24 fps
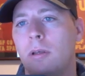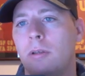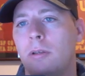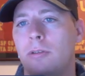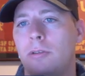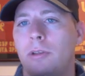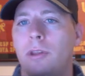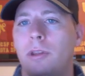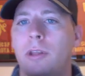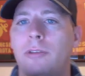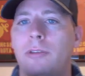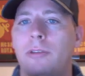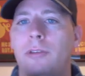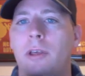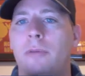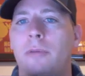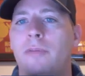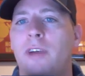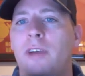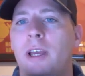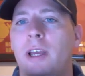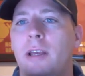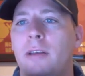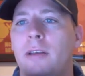So this
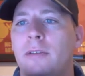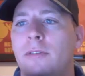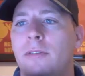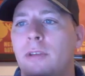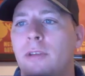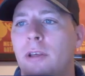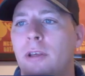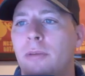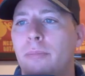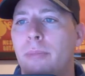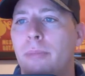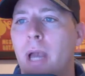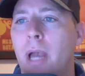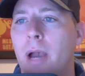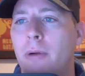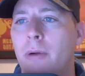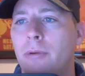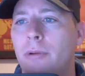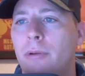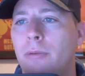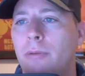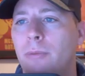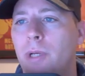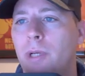invite is
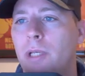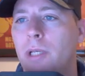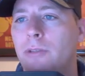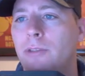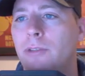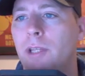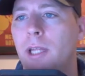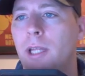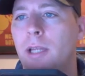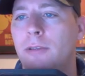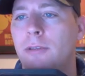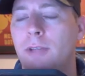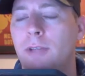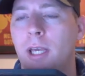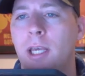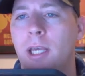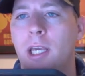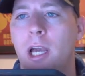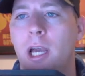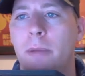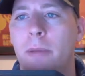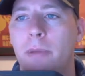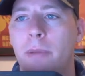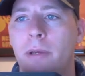inbound. We can see that it's
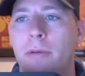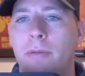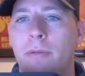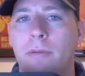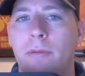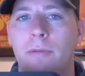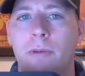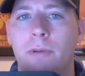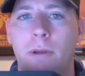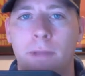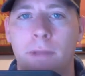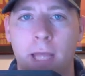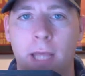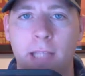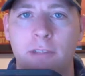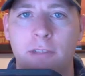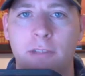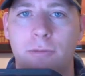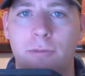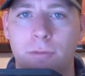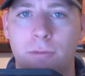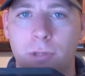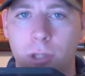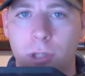incoming, and
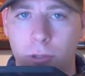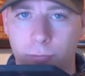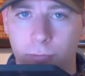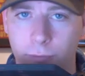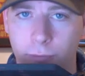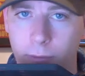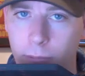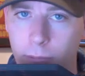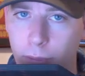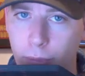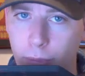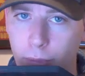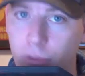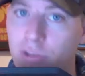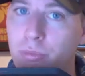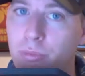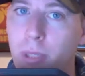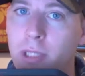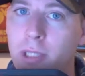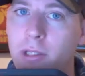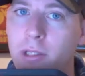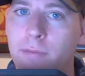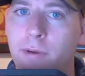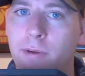that's, you know, from the
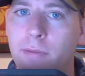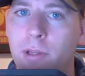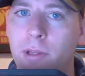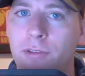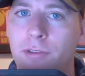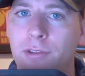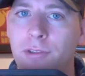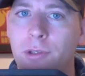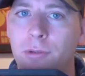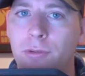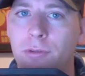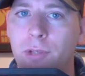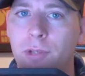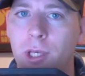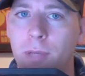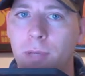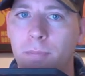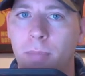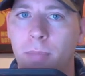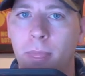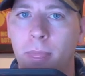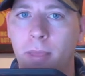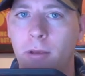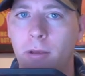perspective of the CUCM.
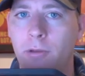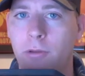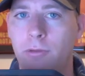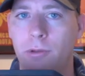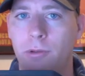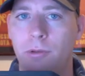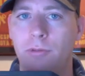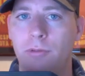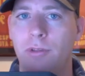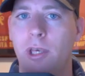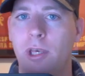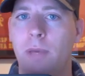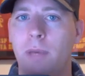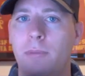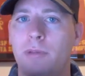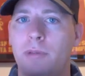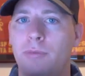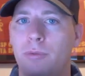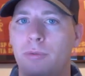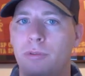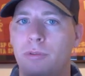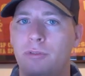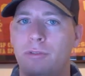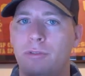CUCM is
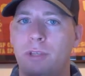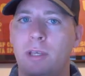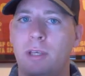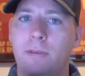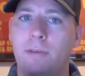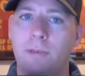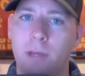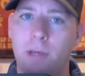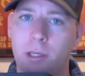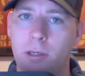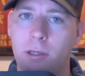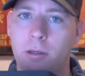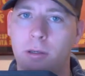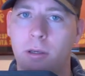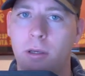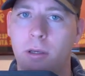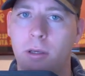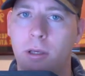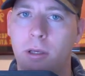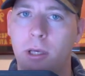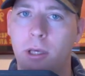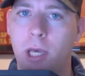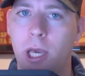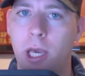receiving
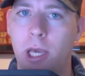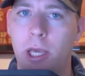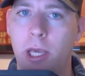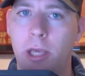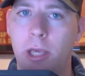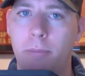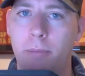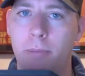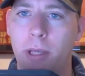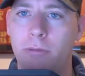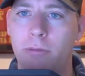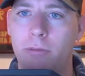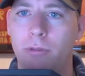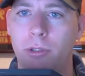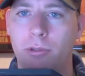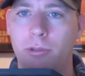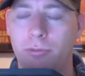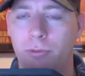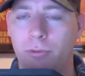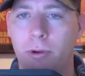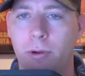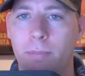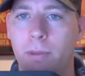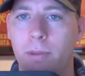a message
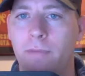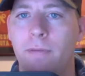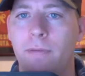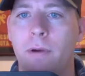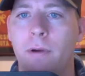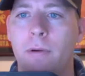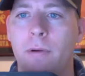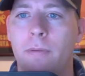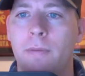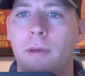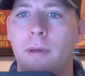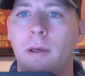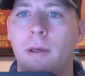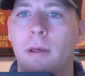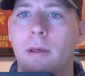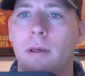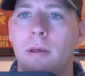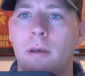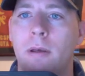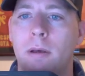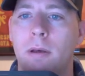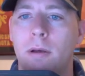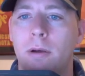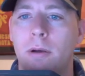from the phone.
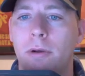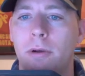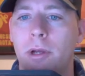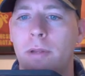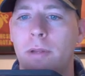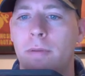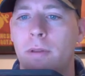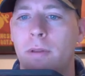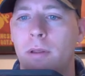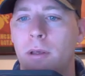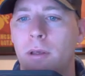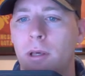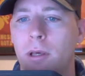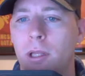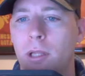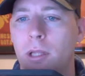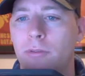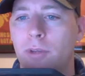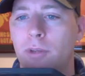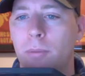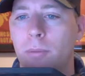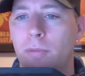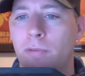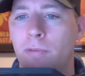All right, and
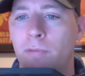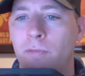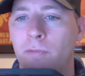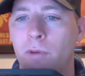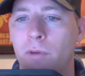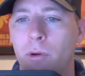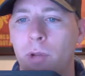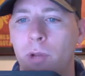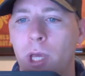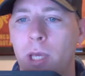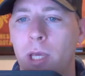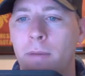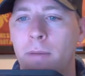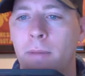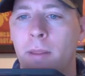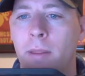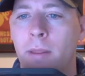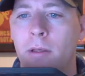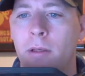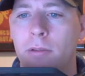that's coming from phone A.